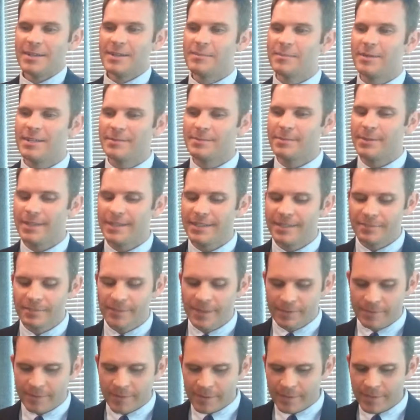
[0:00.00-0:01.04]
But probably
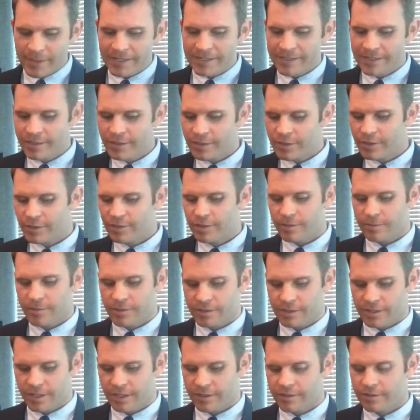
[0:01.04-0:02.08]
the, the, best thing you can do to
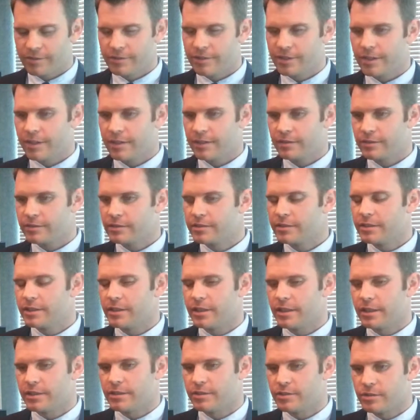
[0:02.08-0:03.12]
protect your nails,
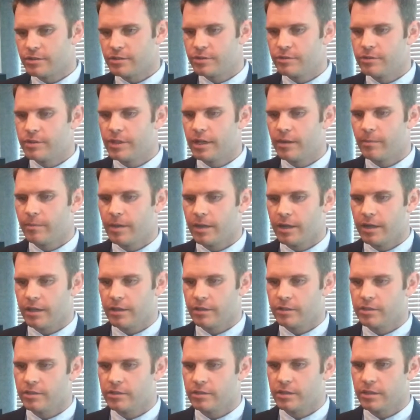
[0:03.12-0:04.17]
uh, there's a new nail
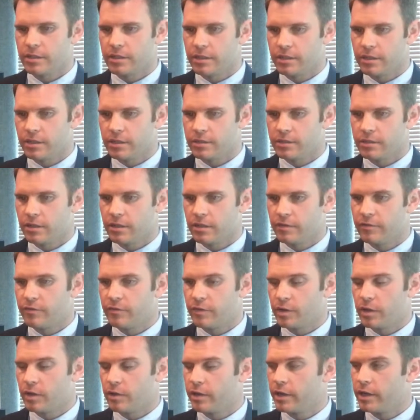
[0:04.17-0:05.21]
polish. Uh, it's called
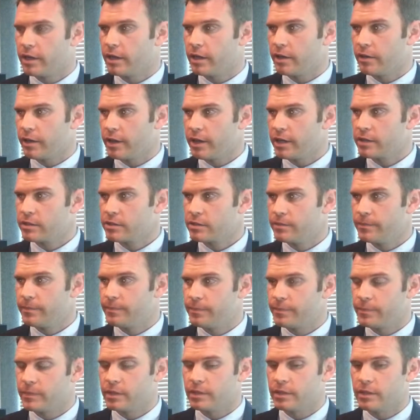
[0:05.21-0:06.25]
Fiore RX.
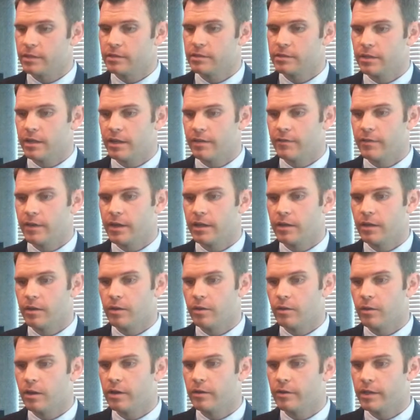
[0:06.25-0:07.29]
And that's F I
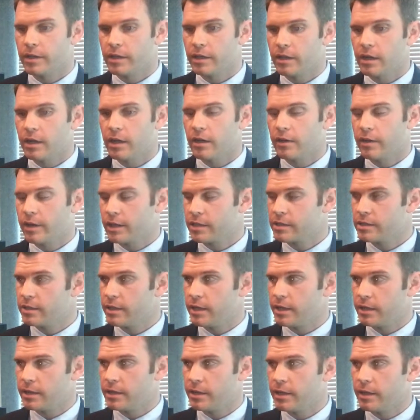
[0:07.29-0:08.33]
O R E R X
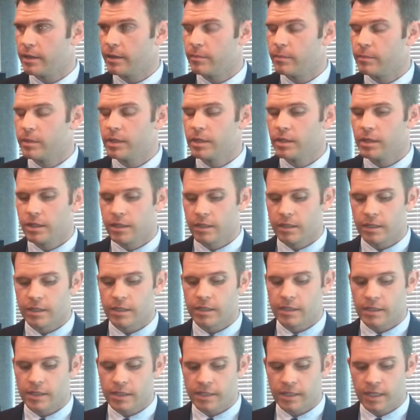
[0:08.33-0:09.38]
dot com. Okay.
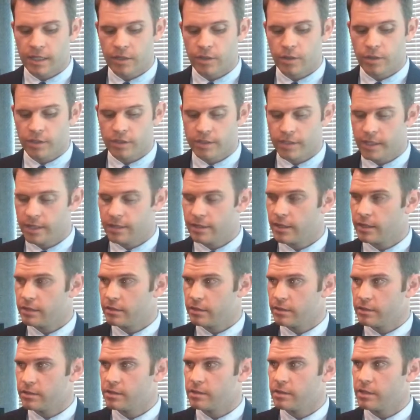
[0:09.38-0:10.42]
And, and that you can take that
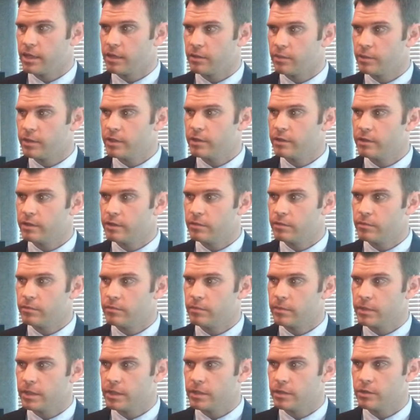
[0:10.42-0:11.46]
to the salon with you,
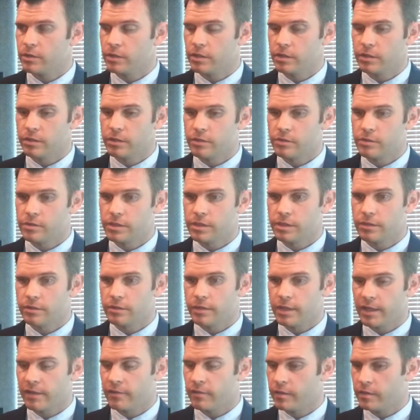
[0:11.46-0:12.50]
and you can use either
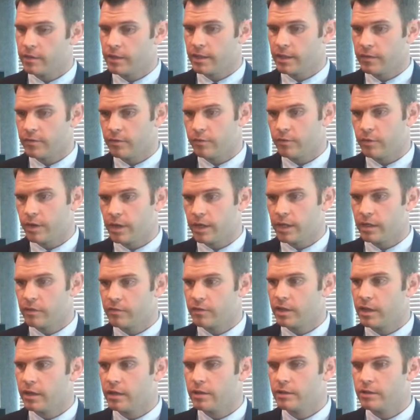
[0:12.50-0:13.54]
they have a they have a variety of
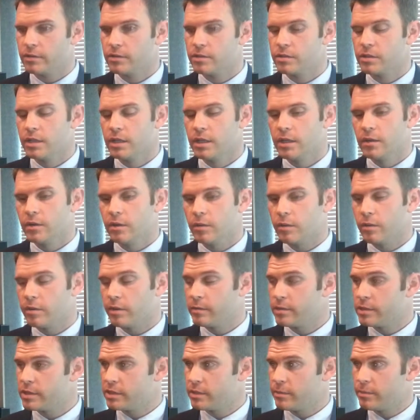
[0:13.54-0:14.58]
colors or
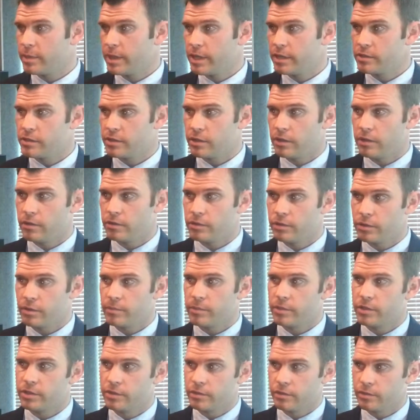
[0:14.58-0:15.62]
just a base coat, and you can
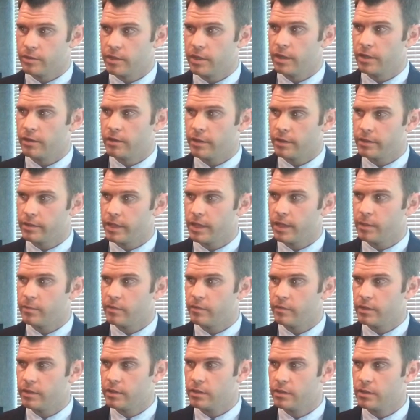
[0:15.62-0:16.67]
put your own color on top
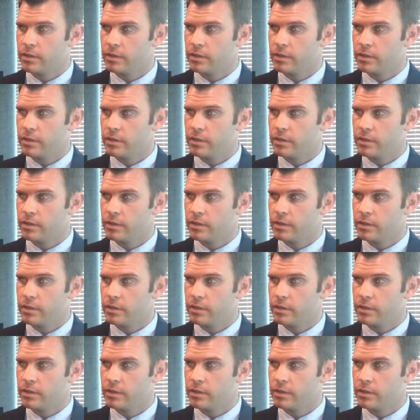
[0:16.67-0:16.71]
of it.